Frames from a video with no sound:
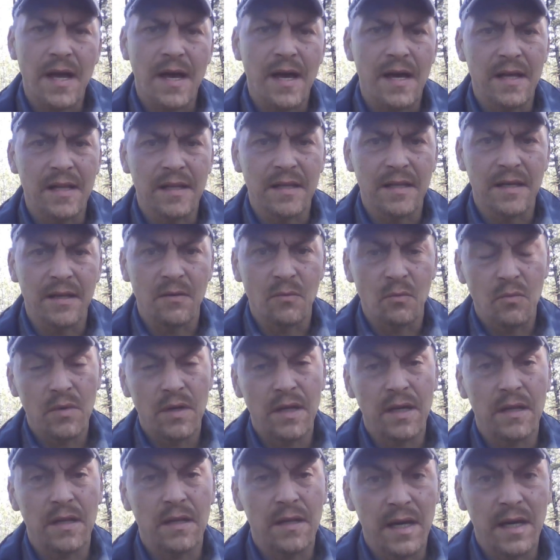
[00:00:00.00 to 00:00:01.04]
and then
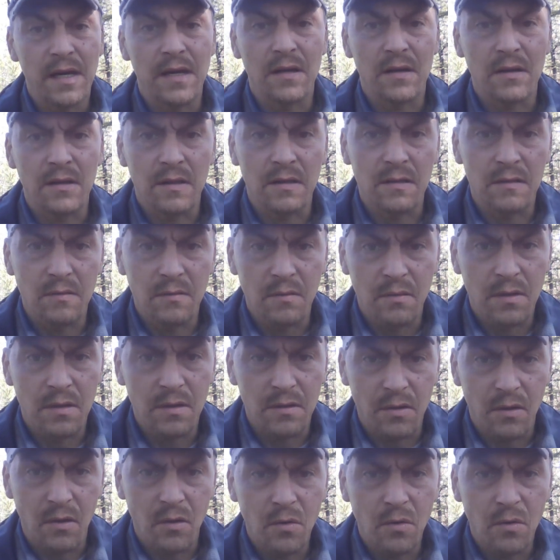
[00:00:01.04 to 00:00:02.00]
he, they hear the the